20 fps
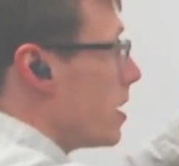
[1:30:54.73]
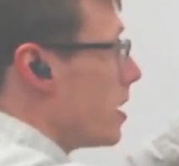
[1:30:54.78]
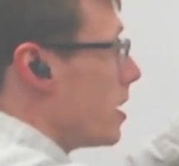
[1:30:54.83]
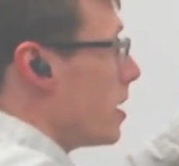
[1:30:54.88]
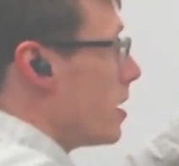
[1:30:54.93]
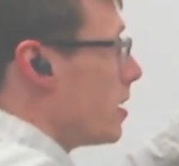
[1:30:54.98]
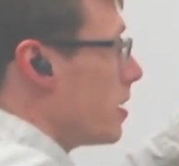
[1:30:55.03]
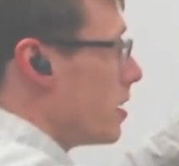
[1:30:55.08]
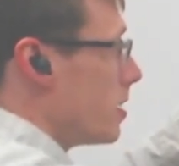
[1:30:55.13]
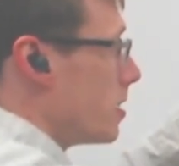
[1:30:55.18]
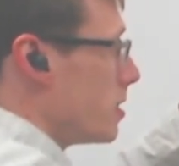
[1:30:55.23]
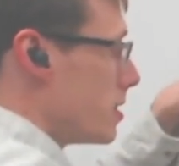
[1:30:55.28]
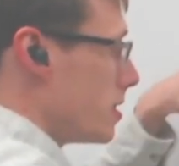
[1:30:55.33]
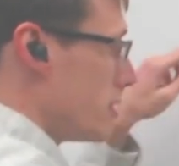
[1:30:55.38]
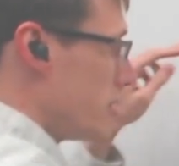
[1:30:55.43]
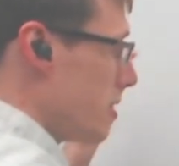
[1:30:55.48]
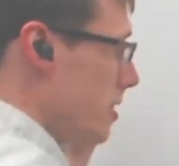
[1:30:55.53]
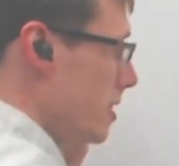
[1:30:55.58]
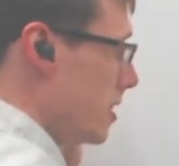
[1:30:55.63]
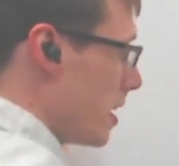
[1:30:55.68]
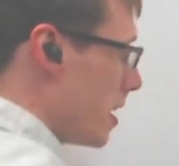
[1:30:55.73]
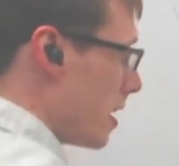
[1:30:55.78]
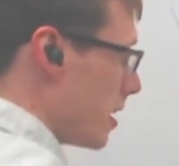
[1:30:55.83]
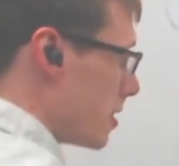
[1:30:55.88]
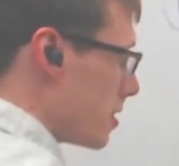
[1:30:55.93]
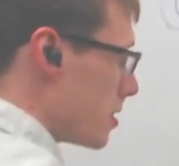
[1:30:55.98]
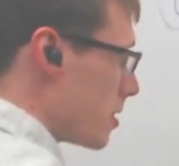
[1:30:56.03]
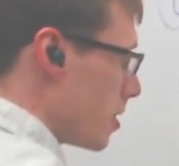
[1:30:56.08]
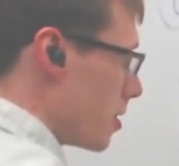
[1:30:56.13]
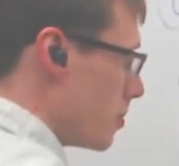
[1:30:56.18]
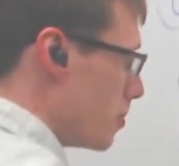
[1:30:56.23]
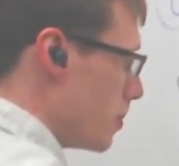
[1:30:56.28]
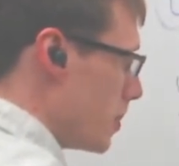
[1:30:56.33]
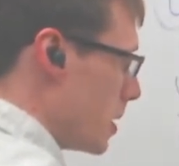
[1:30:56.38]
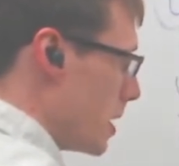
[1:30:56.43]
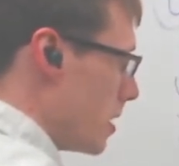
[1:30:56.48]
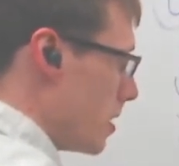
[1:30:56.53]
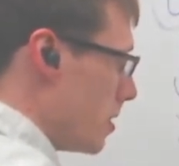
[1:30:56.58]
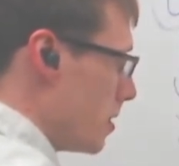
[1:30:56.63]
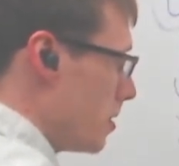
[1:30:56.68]
and then C has on
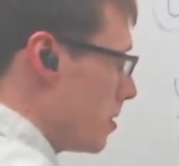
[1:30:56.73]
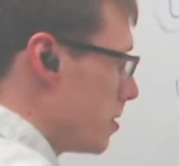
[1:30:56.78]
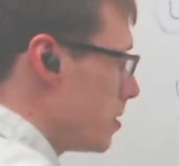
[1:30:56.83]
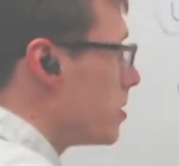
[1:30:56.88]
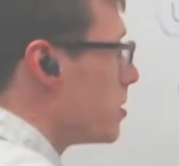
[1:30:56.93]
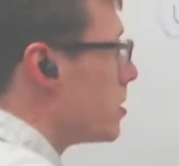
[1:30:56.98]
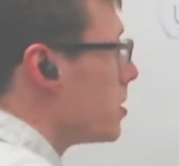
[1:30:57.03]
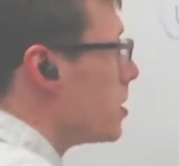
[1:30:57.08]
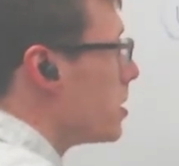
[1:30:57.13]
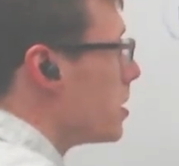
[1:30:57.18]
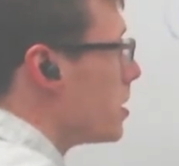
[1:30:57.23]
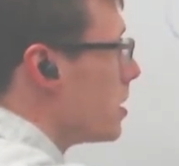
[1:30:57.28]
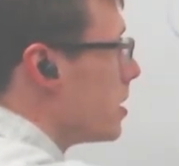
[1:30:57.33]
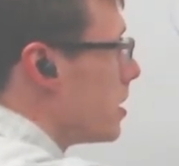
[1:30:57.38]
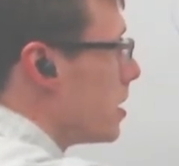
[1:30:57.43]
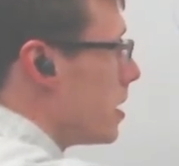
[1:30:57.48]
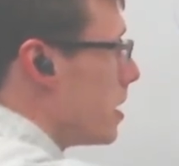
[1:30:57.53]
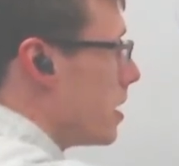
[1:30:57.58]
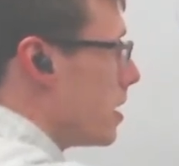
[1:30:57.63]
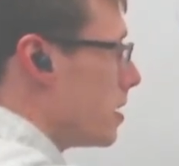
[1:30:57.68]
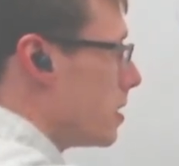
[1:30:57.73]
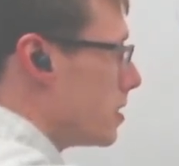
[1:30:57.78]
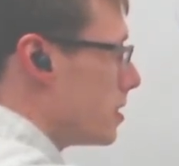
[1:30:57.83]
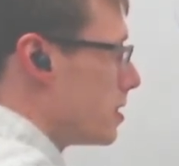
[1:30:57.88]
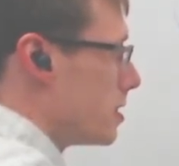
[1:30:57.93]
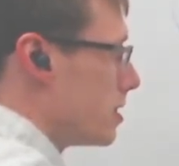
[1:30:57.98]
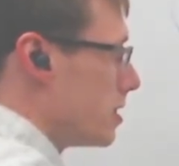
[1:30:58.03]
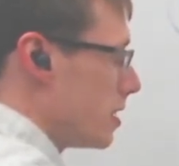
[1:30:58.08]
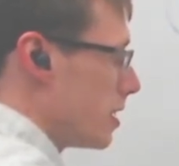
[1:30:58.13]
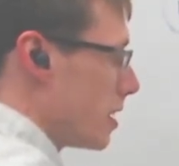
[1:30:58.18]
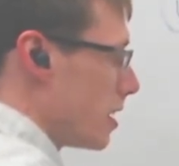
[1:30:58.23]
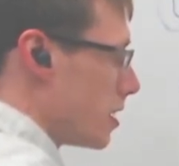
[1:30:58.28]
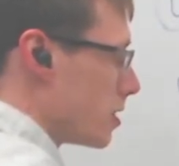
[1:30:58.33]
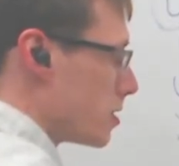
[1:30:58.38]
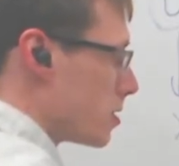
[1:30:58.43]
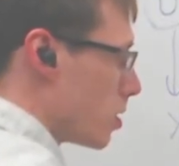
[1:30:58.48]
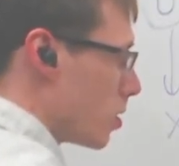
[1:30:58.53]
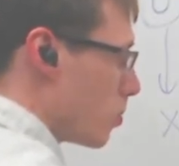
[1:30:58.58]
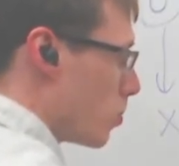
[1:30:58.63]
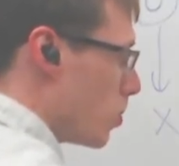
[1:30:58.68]
B, and then C
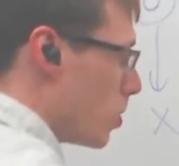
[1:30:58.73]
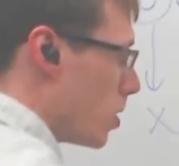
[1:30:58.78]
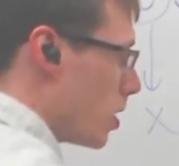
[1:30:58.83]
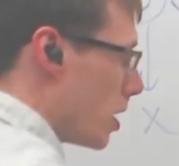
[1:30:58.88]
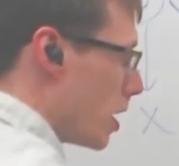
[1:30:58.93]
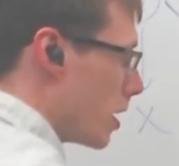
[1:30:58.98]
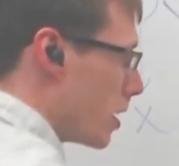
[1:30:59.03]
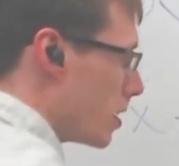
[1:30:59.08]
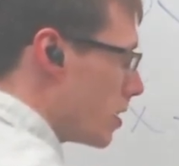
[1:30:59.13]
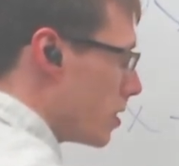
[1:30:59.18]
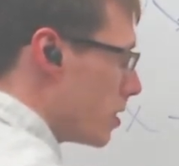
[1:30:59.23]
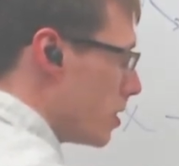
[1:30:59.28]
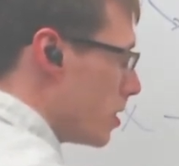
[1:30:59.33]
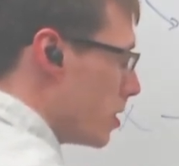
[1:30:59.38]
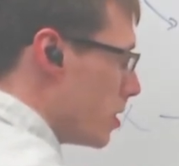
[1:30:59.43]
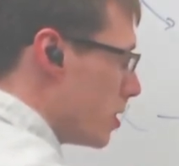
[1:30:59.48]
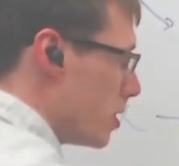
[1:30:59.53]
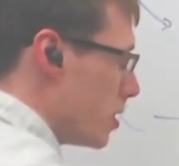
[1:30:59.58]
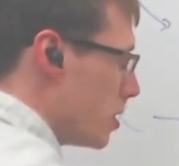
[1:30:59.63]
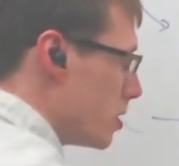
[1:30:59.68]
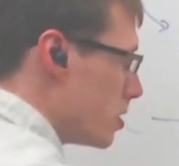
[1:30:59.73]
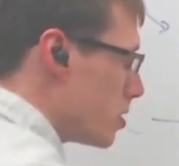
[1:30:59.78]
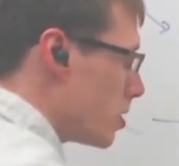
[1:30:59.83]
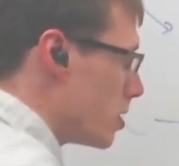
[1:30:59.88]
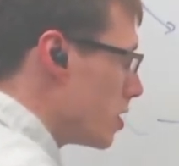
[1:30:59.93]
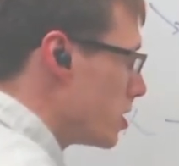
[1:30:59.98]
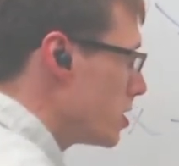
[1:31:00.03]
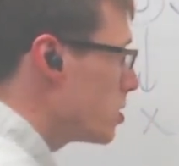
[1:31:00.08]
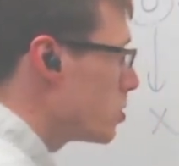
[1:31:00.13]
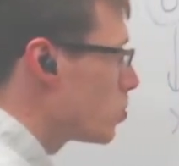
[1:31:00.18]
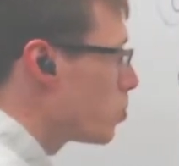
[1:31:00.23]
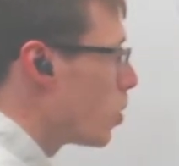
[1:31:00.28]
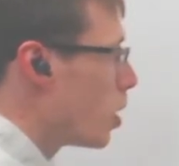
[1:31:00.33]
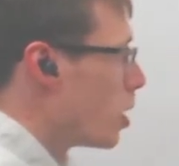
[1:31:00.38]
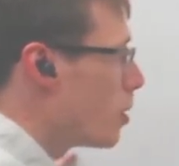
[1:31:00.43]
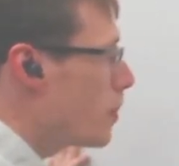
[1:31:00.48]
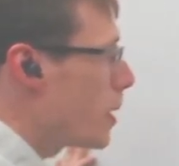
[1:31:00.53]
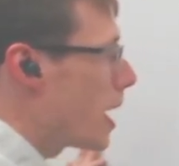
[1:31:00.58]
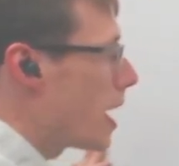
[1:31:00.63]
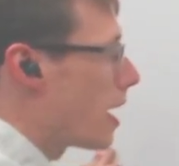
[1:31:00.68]
has on Y. So this is
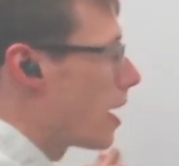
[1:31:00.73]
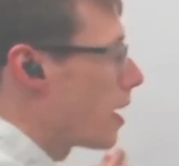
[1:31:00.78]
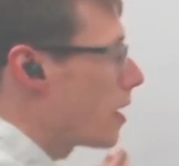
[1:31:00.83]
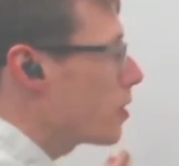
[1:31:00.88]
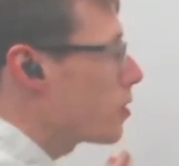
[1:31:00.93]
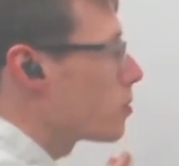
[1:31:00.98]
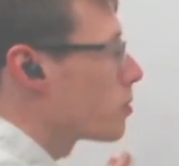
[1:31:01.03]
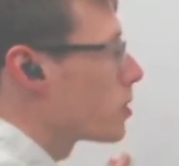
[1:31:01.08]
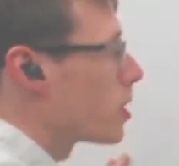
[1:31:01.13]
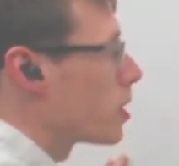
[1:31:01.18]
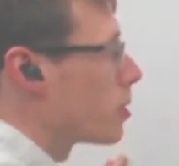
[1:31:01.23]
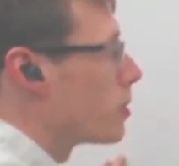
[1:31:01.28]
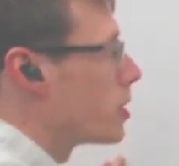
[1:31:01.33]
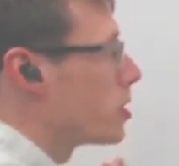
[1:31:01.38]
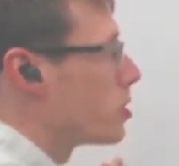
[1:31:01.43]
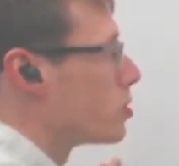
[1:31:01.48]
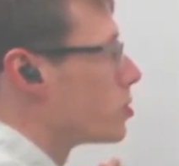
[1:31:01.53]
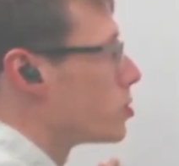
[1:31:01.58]
one path that we could